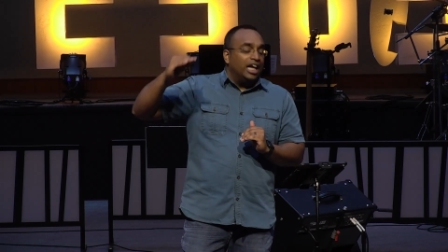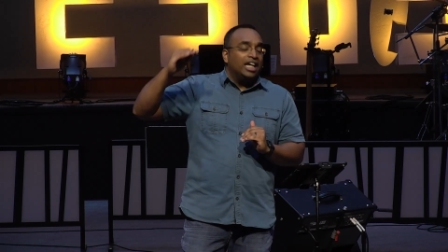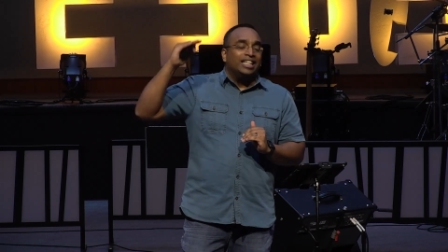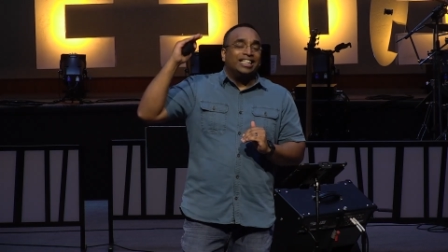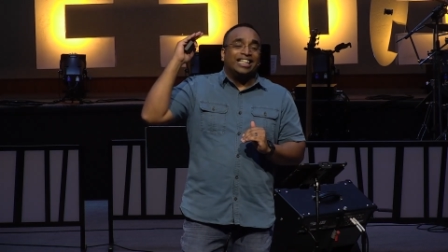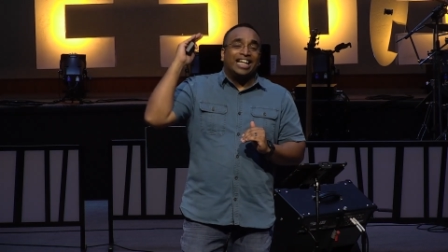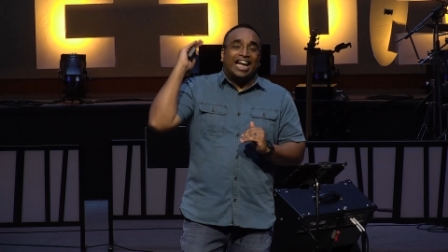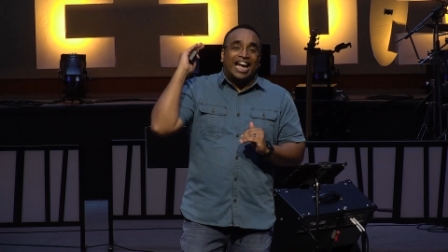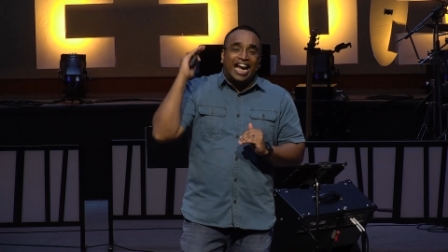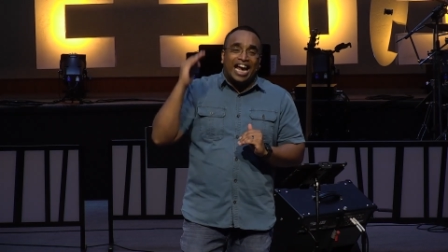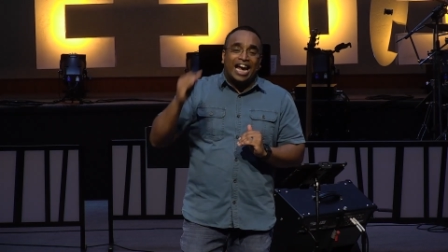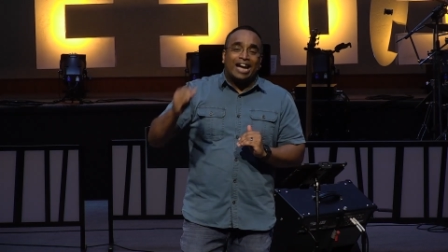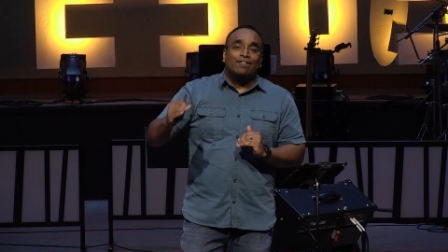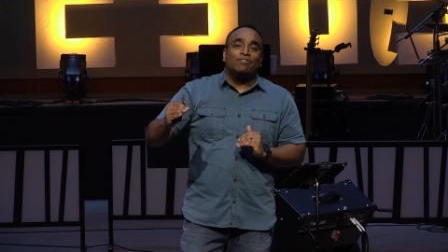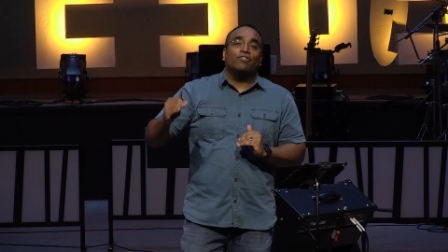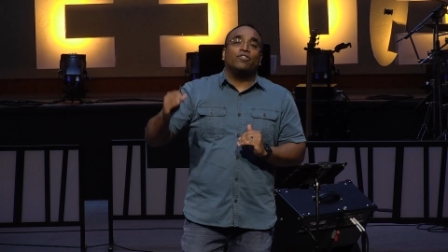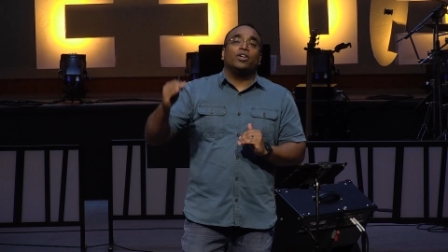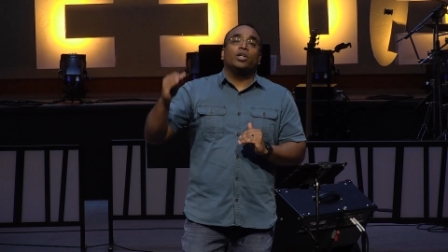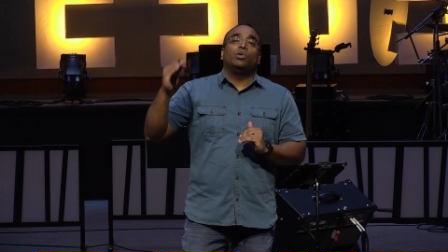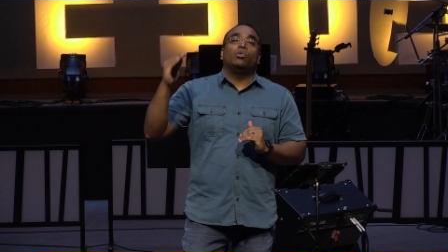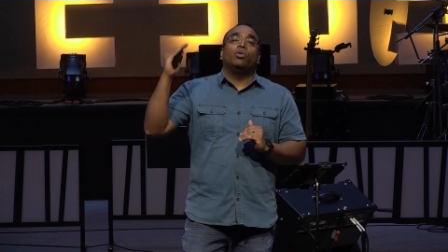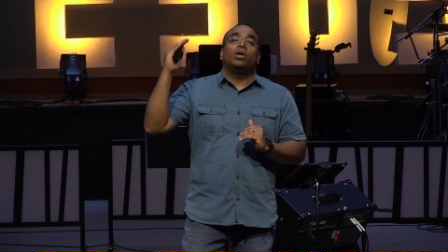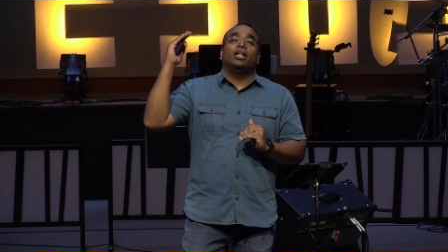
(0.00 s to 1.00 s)
to
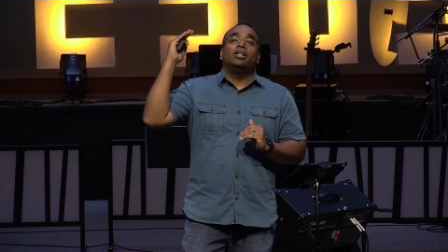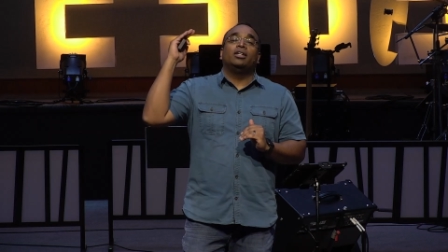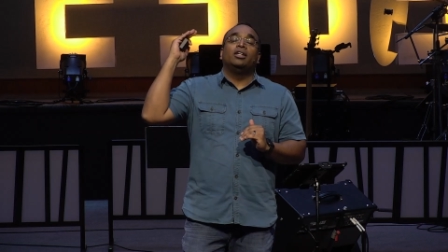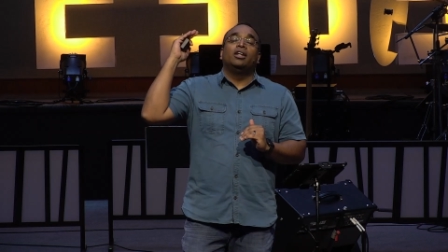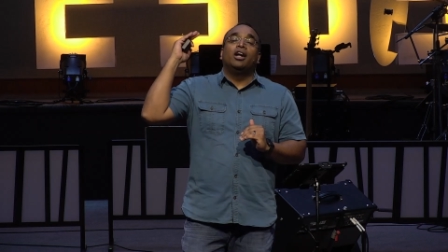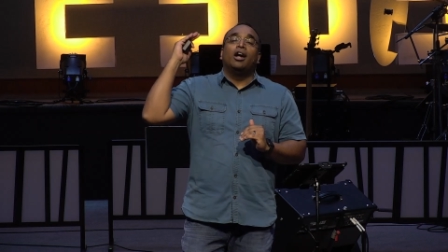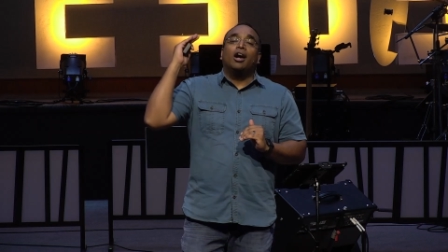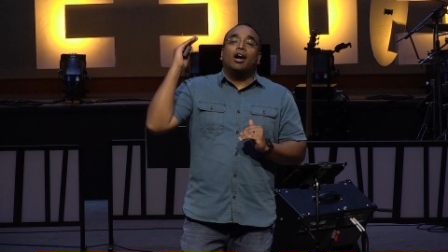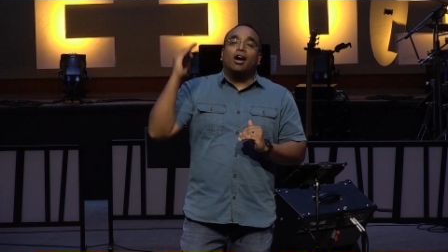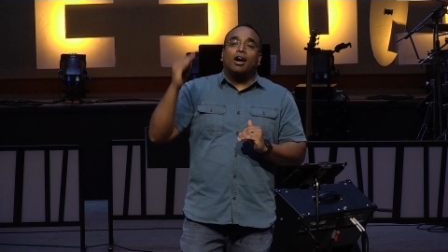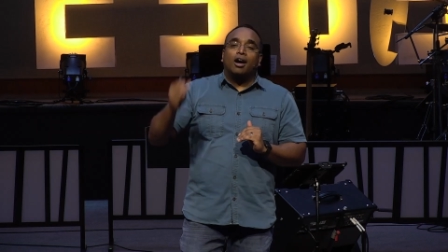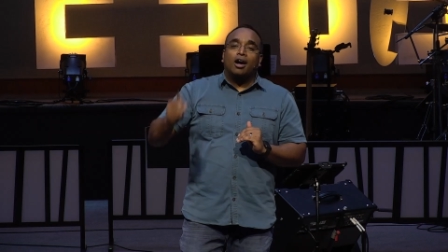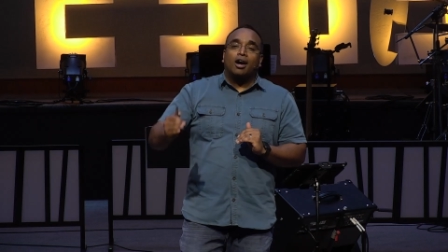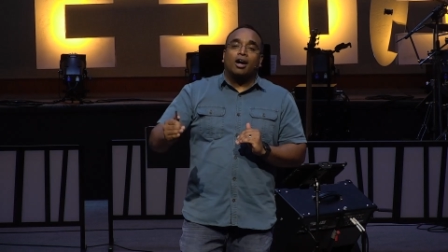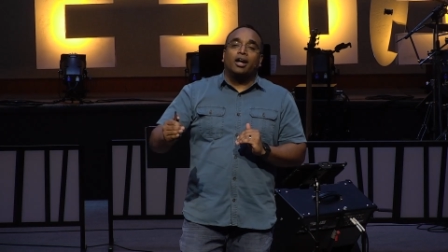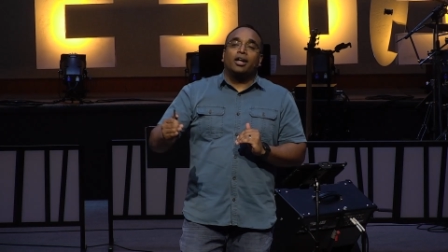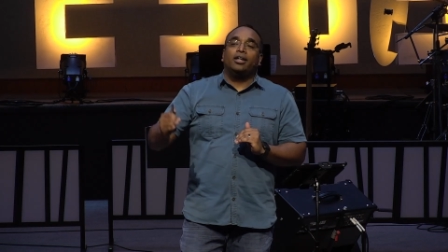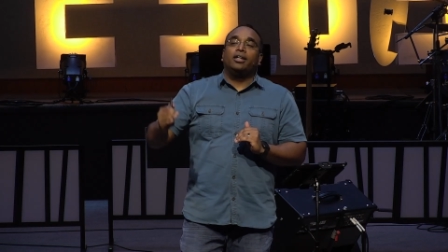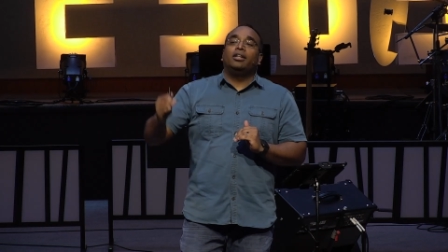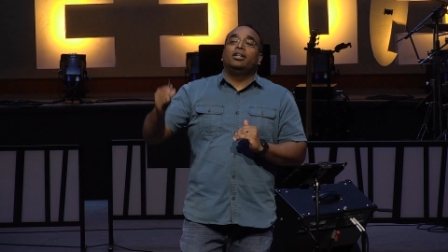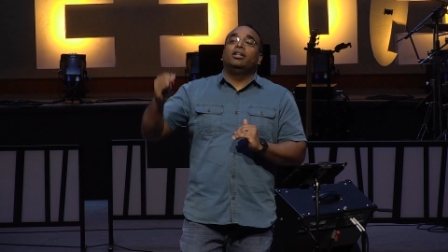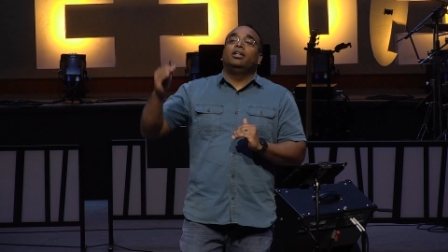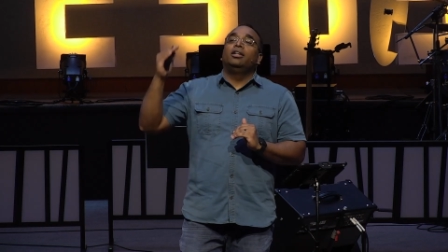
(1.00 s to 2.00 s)
everyone
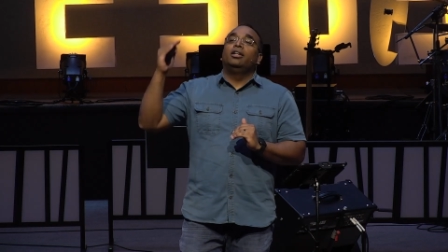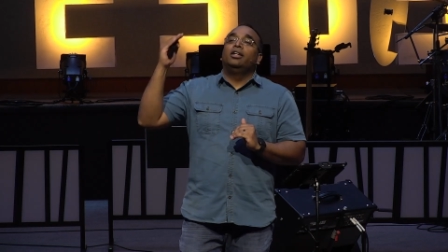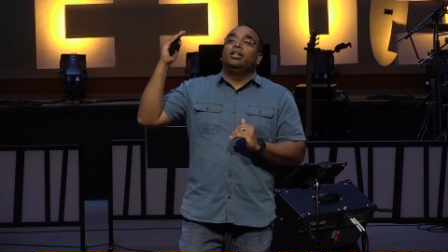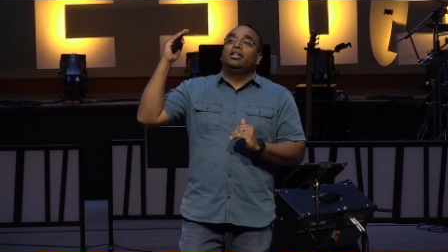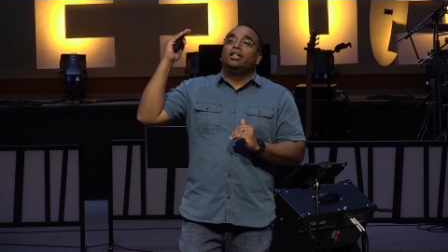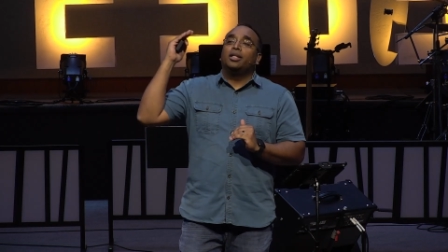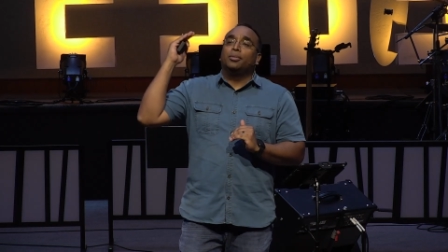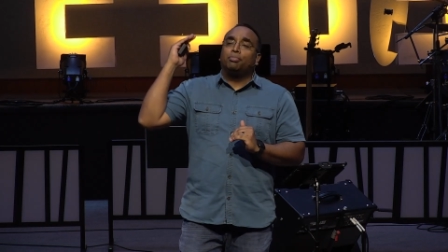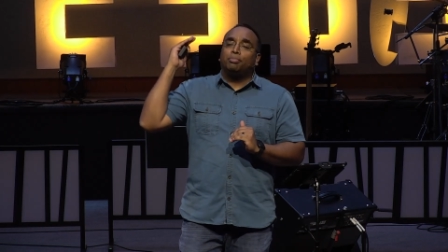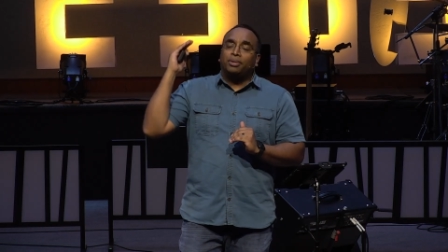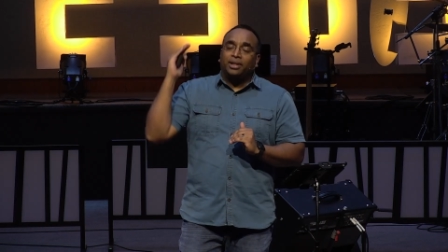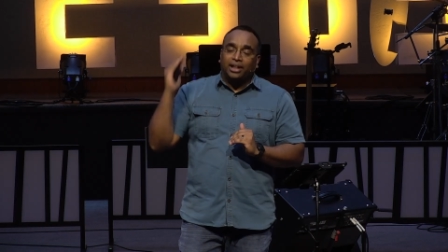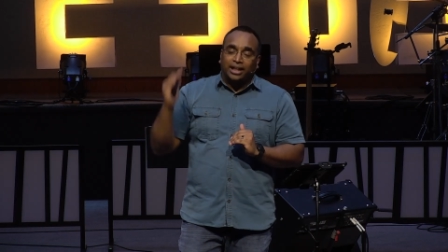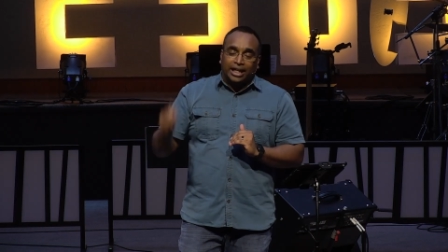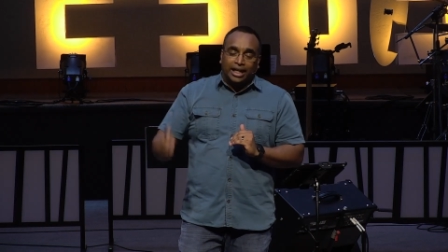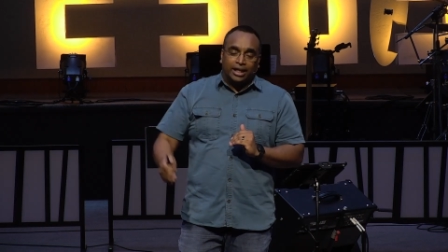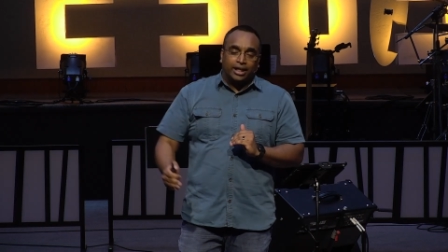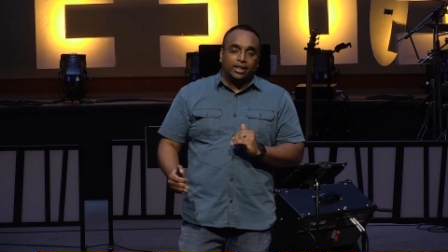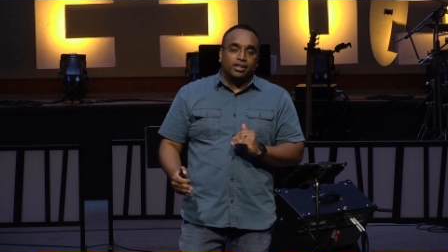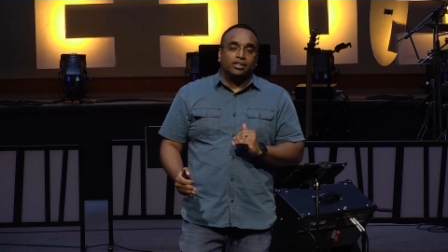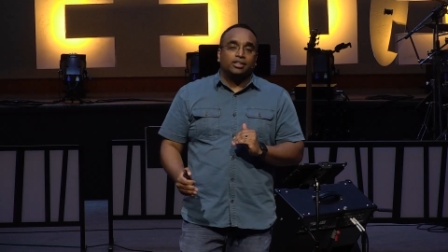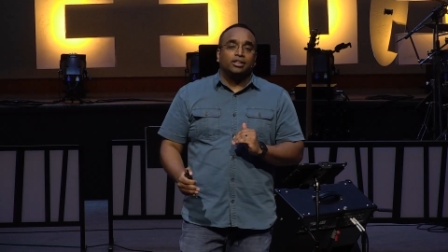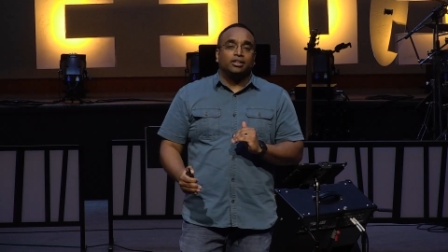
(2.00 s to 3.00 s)
on the
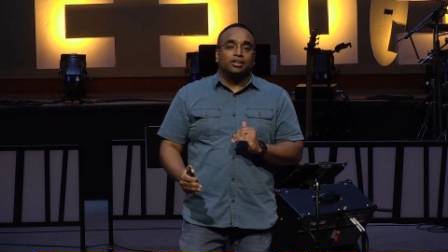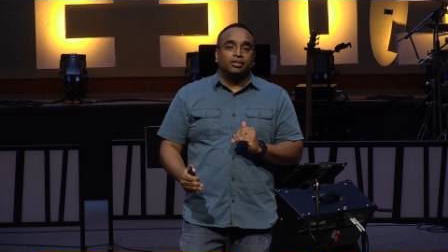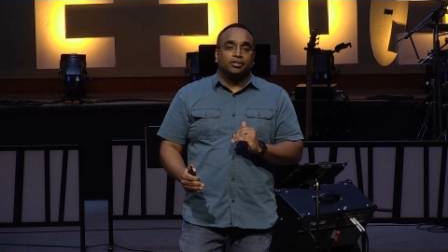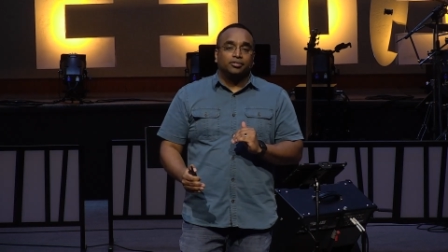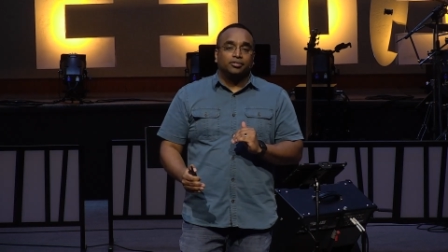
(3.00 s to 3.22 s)
planet.